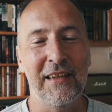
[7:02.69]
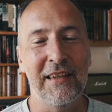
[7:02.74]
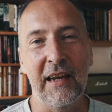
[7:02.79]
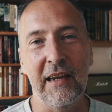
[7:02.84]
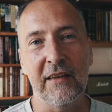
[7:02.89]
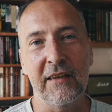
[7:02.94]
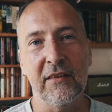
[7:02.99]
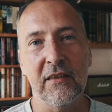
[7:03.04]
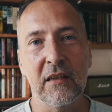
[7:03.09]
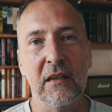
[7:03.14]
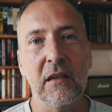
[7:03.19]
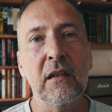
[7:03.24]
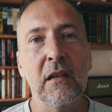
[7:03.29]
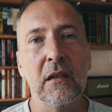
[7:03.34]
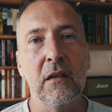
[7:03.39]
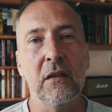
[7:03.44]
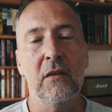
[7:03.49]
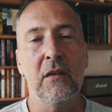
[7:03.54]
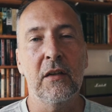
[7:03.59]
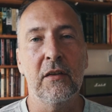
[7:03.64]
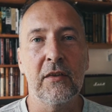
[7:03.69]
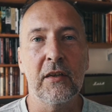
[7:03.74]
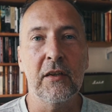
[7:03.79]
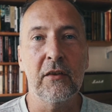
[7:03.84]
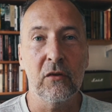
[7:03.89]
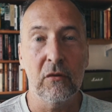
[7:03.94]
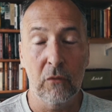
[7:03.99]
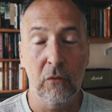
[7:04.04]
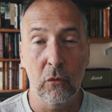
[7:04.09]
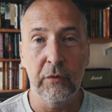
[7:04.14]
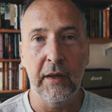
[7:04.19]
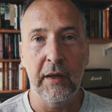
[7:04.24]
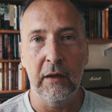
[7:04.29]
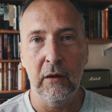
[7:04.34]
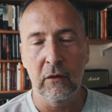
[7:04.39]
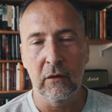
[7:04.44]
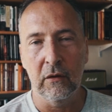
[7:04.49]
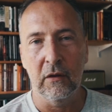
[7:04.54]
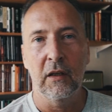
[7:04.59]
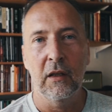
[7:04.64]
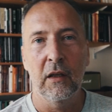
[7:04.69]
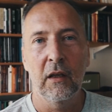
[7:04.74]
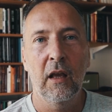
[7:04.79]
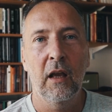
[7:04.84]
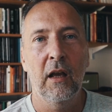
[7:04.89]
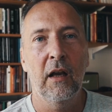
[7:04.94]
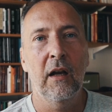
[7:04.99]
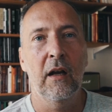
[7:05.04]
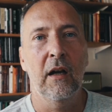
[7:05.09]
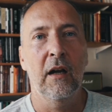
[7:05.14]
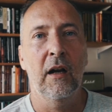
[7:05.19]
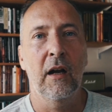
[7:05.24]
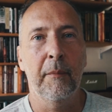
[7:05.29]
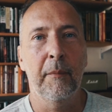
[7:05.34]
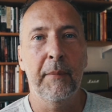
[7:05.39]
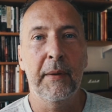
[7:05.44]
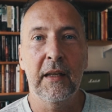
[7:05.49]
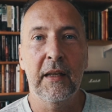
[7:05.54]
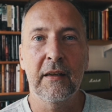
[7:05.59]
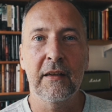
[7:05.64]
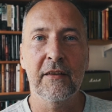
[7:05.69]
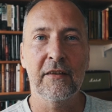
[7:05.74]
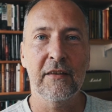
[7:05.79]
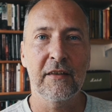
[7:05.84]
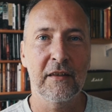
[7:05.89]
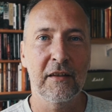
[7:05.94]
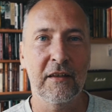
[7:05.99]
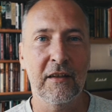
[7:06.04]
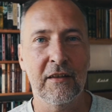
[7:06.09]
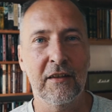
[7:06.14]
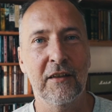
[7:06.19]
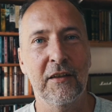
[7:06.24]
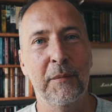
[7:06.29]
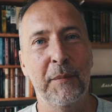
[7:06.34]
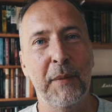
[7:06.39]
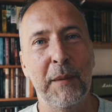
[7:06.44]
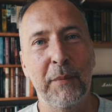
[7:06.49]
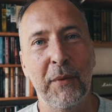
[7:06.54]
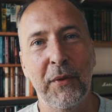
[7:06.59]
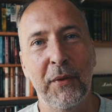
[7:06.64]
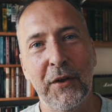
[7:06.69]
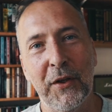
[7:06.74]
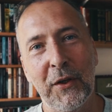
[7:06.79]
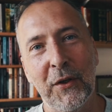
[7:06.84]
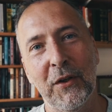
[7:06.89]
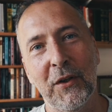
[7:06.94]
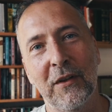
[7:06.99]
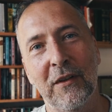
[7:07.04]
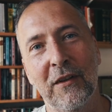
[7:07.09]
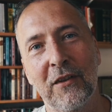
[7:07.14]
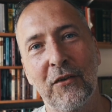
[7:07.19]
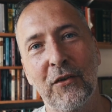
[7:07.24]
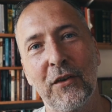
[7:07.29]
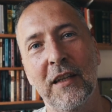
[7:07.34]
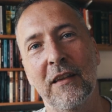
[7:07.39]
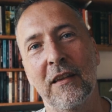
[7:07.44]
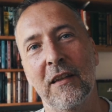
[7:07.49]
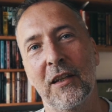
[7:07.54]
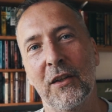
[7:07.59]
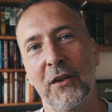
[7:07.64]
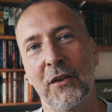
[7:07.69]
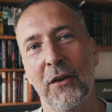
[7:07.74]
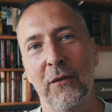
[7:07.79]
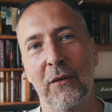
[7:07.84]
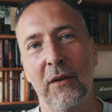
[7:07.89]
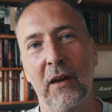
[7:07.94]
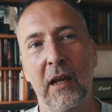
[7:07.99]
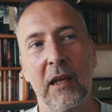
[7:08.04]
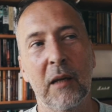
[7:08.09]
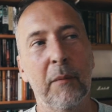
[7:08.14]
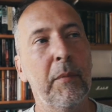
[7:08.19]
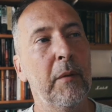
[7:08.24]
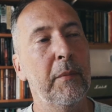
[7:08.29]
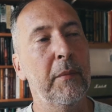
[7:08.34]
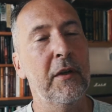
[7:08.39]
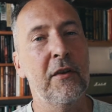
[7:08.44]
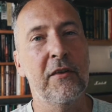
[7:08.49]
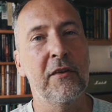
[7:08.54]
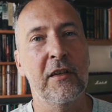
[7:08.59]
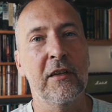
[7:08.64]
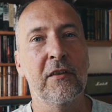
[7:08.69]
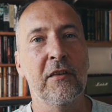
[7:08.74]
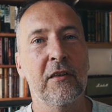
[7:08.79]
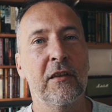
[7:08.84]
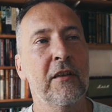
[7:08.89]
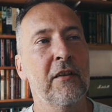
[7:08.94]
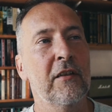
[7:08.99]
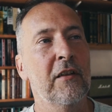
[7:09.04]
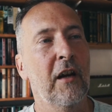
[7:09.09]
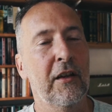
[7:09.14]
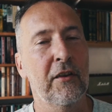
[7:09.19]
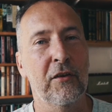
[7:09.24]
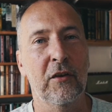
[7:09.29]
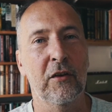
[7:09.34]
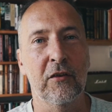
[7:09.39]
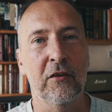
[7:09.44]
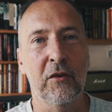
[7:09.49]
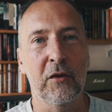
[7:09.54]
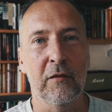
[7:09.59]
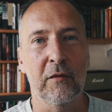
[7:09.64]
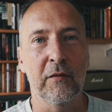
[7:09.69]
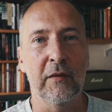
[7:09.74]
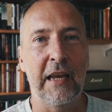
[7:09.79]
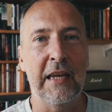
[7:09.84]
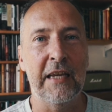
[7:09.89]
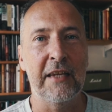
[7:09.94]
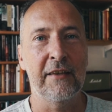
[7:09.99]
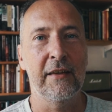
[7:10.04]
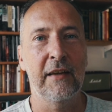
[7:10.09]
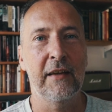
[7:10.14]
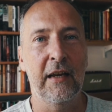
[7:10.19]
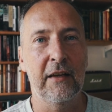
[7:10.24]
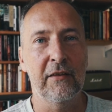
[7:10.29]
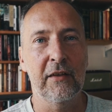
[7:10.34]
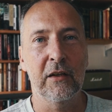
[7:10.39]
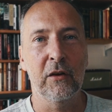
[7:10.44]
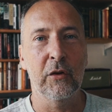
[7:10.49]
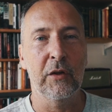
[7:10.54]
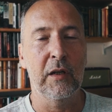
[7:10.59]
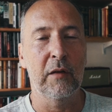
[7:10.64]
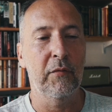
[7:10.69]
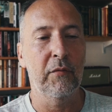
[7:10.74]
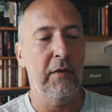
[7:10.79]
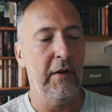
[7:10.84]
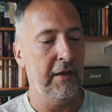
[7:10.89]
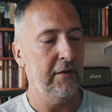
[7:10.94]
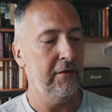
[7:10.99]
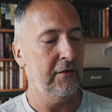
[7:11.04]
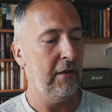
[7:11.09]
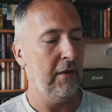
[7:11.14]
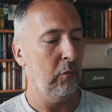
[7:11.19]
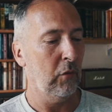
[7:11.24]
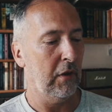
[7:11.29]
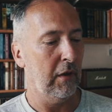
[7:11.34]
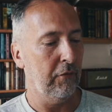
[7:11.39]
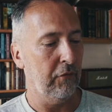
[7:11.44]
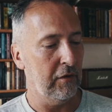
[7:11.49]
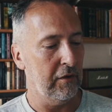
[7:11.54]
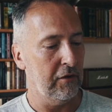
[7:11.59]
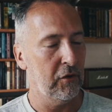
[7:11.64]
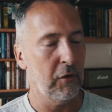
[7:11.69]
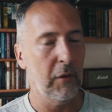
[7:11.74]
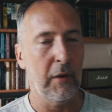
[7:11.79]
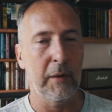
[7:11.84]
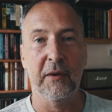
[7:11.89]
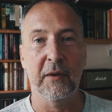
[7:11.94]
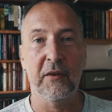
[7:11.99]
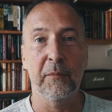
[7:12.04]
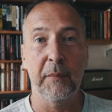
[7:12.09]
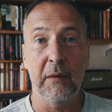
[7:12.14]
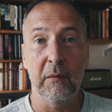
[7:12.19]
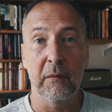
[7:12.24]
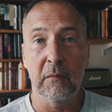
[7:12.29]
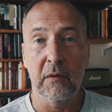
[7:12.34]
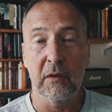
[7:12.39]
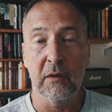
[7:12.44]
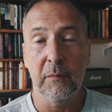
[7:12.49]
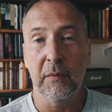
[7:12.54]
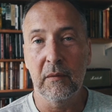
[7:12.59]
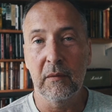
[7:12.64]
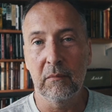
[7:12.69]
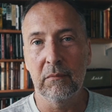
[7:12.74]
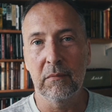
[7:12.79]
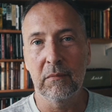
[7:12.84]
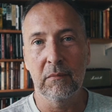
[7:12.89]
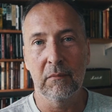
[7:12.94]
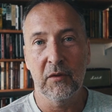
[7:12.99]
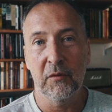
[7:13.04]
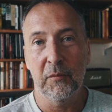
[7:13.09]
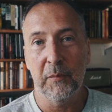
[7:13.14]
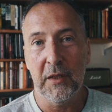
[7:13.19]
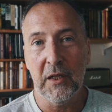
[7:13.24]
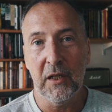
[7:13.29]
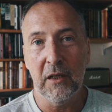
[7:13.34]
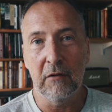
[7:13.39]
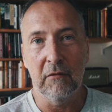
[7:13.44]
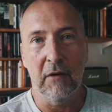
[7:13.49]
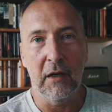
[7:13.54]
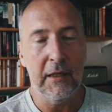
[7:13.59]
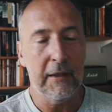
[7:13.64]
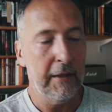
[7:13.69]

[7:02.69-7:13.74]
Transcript: Yes, who does this all day long. Uh, but it does does it to people that you can agree that you don't like. But because this this guy's got a sort of Asiatic looking face, then whatever he's doing must be must be must be good, right?